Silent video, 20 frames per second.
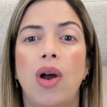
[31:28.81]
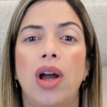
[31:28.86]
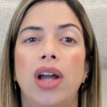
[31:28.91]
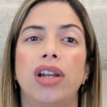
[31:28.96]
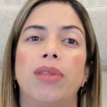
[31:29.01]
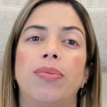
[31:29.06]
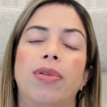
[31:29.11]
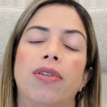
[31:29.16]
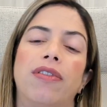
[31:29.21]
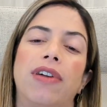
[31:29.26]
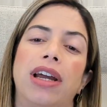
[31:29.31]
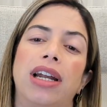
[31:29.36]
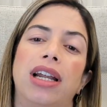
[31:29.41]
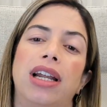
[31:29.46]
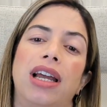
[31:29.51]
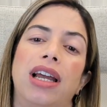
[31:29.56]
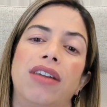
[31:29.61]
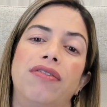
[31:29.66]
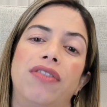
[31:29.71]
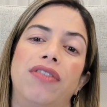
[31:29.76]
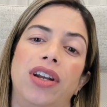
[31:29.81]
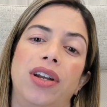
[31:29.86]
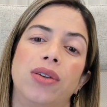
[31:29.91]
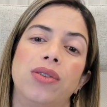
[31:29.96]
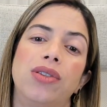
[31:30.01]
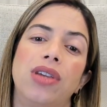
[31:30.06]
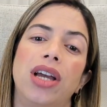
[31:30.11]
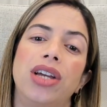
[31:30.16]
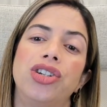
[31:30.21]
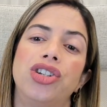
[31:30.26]
on the provide a live video
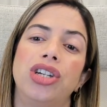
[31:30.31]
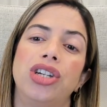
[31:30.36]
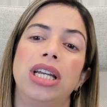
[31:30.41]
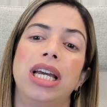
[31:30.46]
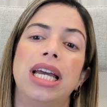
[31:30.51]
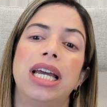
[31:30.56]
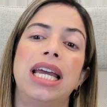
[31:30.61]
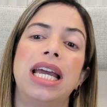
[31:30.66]
session,